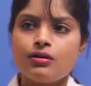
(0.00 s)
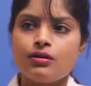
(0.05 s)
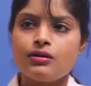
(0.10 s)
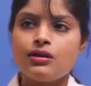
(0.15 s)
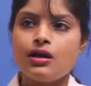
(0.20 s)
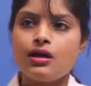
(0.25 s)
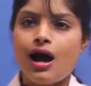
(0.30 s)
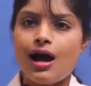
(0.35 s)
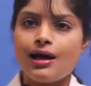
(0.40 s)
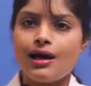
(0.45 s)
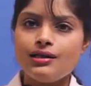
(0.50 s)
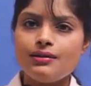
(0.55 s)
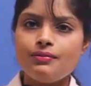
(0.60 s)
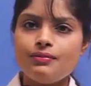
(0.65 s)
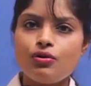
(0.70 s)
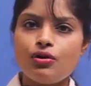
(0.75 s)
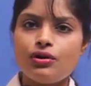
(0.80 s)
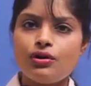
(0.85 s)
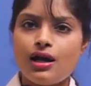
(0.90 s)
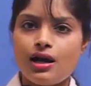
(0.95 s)
The other
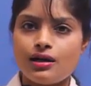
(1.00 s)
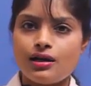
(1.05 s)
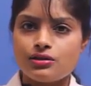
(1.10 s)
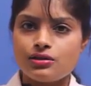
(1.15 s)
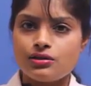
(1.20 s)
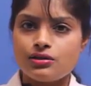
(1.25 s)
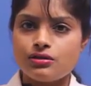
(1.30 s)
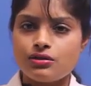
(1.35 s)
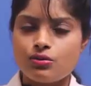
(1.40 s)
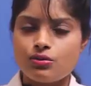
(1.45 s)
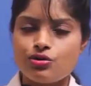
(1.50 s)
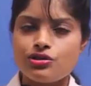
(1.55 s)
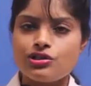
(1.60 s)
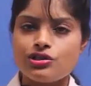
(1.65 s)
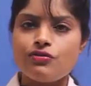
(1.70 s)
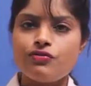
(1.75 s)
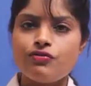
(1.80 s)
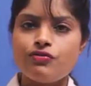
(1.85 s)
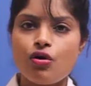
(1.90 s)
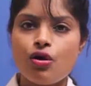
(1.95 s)
products which
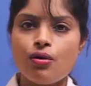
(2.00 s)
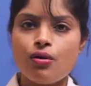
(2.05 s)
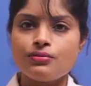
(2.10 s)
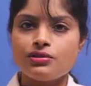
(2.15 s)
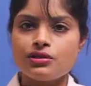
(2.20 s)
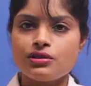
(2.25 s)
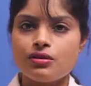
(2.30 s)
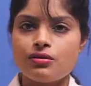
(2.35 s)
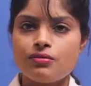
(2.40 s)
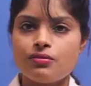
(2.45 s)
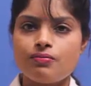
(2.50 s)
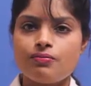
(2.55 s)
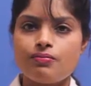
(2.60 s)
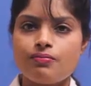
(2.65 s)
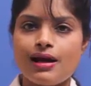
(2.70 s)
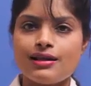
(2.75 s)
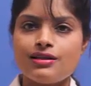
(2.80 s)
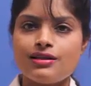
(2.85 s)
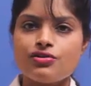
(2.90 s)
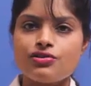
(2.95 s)
are formed
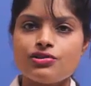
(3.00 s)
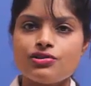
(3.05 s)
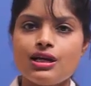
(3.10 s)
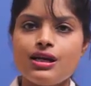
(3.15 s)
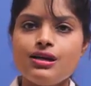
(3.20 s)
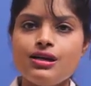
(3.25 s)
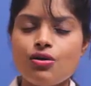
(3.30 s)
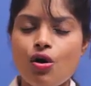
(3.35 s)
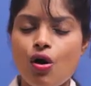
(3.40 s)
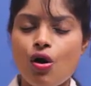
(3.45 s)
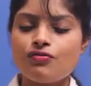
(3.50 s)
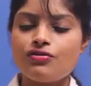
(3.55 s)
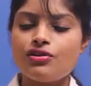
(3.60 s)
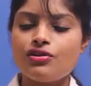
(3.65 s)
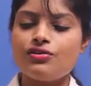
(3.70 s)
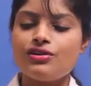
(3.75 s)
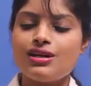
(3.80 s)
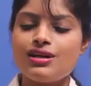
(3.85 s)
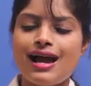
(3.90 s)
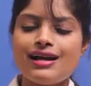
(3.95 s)
by the result of the
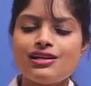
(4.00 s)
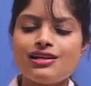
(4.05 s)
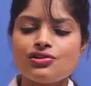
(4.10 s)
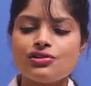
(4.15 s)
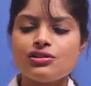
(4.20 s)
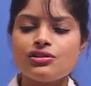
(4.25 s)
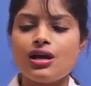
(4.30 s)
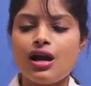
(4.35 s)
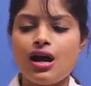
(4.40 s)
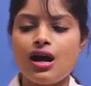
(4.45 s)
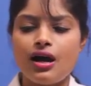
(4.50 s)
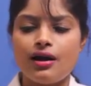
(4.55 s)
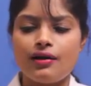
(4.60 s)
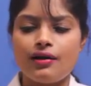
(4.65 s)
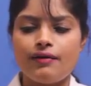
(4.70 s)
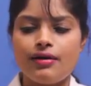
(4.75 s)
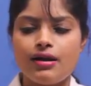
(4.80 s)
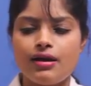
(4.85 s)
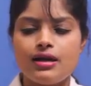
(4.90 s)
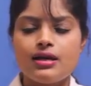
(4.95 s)
reaction
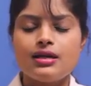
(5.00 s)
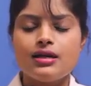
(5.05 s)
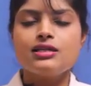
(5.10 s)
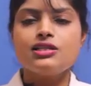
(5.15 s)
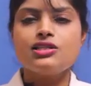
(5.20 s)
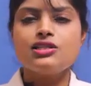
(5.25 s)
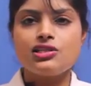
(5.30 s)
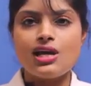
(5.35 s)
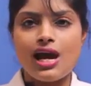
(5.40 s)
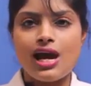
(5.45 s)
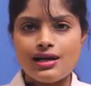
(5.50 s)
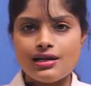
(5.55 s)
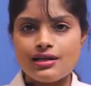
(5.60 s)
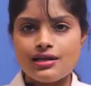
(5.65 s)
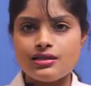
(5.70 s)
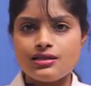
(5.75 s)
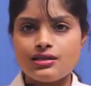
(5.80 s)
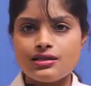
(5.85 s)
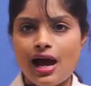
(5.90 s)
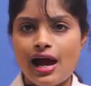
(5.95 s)
are
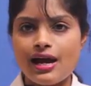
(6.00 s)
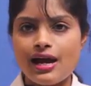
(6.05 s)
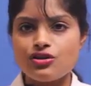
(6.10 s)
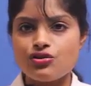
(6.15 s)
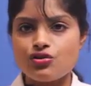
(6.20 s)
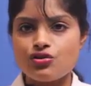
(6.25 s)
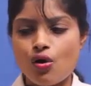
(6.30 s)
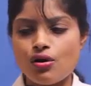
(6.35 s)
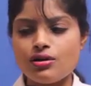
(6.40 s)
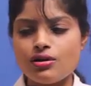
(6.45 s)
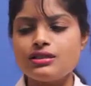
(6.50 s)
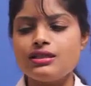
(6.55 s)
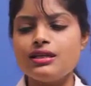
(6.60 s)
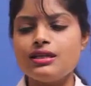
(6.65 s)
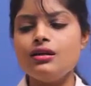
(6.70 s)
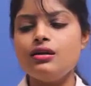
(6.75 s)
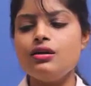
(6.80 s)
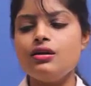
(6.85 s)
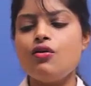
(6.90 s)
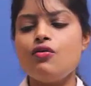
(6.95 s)
stannous
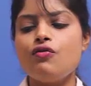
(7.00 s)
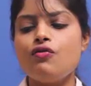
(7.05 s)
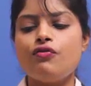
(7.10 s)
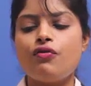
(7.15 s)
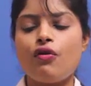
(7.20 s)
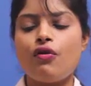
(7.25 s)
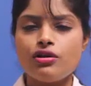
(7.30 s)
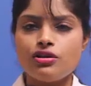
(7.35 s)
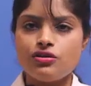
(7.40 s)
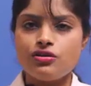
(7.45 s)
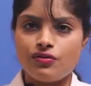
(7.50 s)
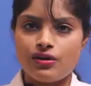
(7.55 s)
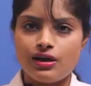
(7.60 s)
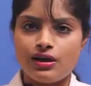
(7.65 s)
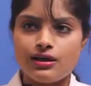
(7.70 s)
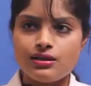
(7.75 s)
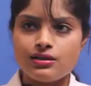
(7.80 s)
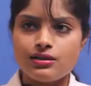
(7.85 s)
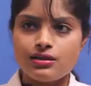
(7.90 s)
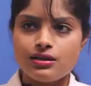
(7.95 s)
hydroxy
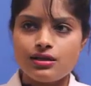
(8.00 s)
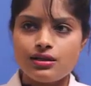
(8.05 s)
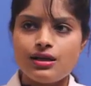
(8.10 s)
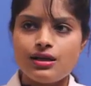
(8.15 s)
phosphate,